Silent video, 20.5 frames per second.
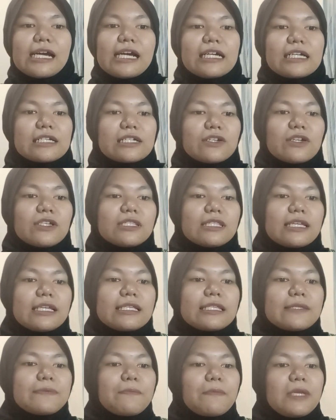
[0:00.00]
are not
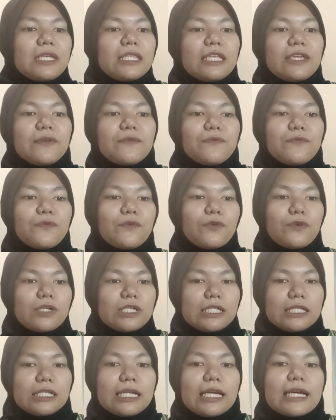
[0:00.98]
as
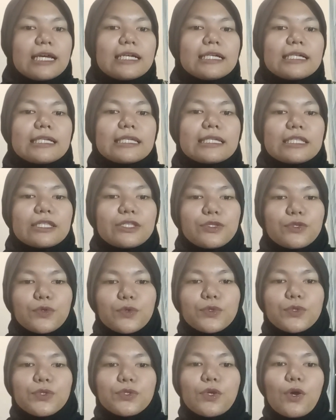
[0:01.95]
meaningful as
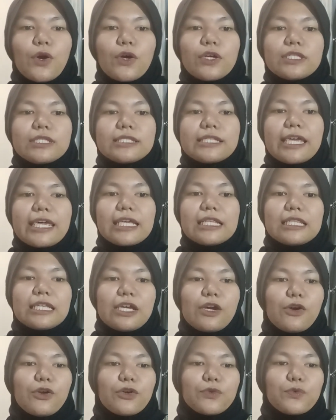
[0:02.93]
those on
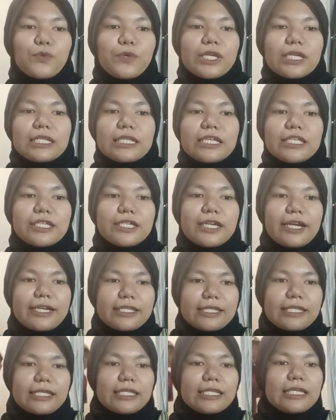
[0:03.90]
daily or weekly
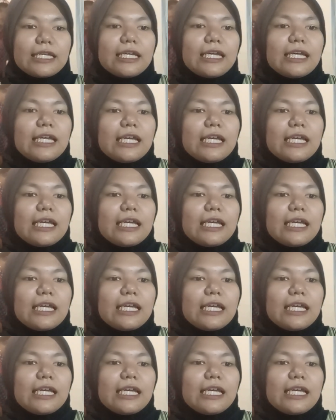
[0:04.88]
charts.